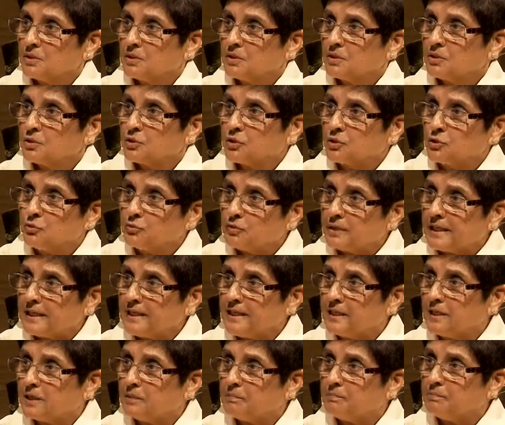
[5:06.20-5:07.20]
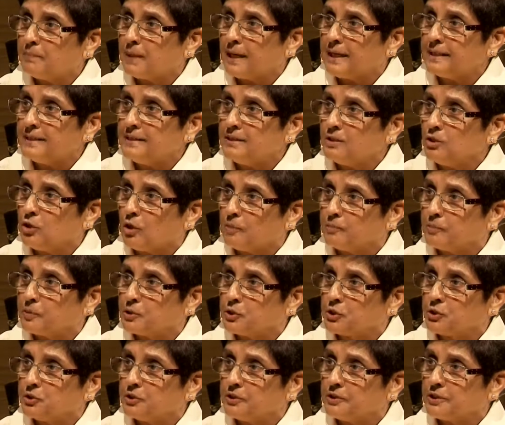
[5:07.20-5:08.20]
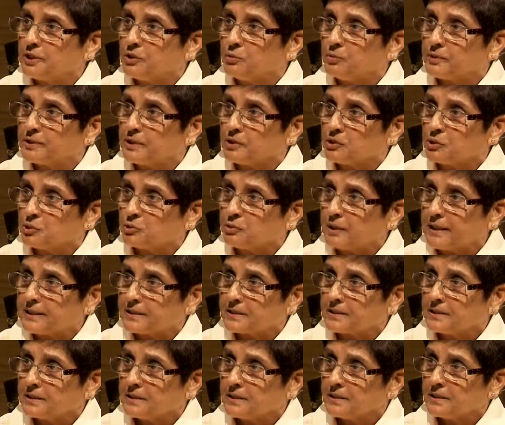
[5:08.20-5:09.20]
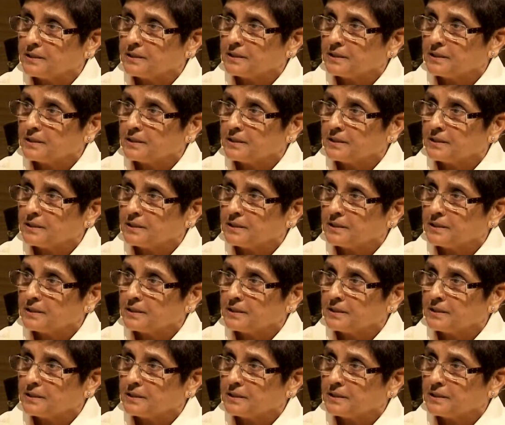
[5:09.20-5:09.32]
So you really combined the opportunity with the threat,